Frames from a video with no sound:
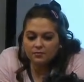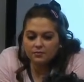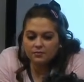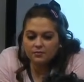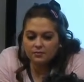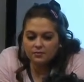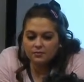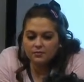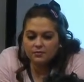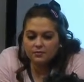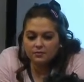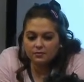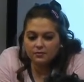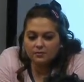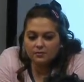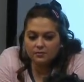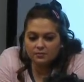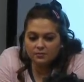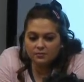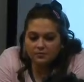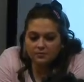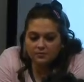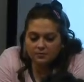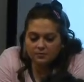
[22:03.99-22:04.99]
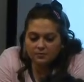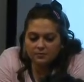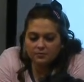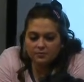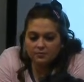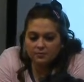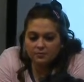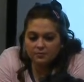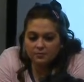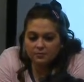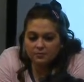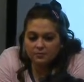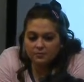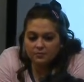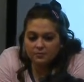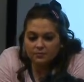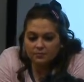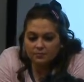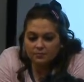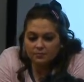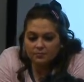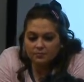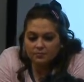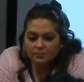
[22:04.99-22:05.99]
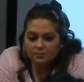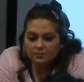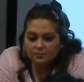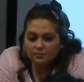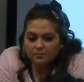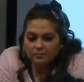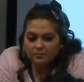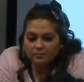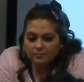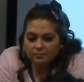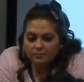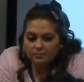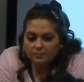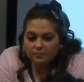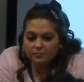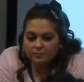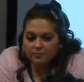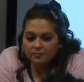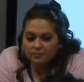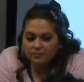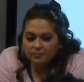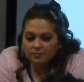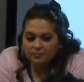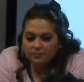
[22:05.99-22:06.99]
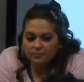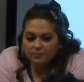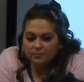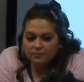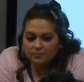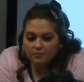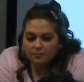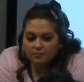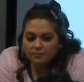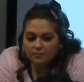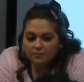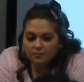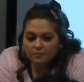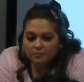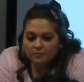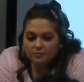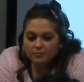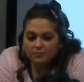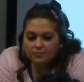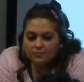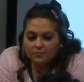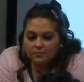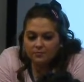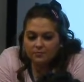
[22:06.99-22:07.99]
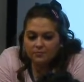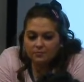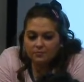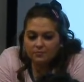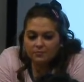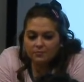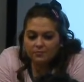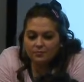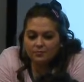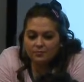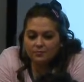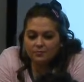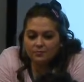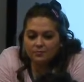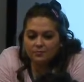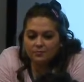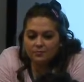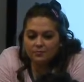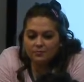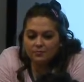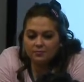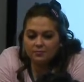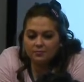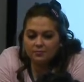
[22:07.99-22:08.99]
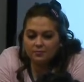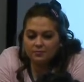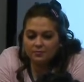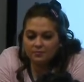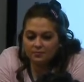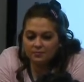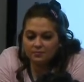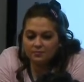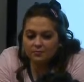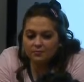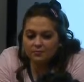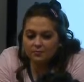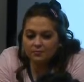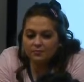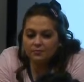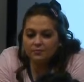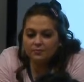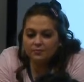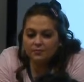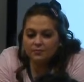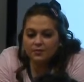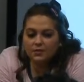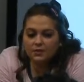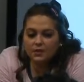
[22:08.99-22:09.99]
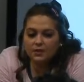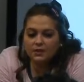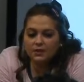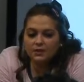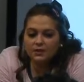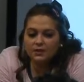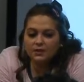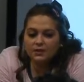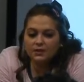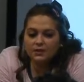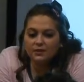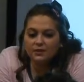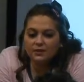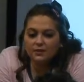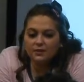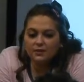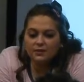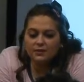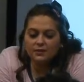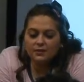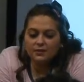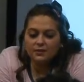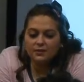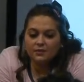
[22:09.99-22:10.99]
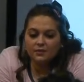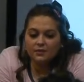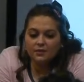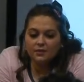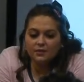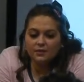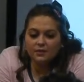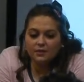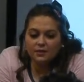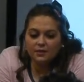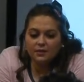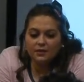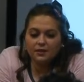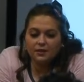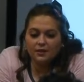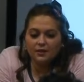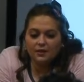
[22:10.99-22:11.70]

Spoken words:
No one is speaking in this clip.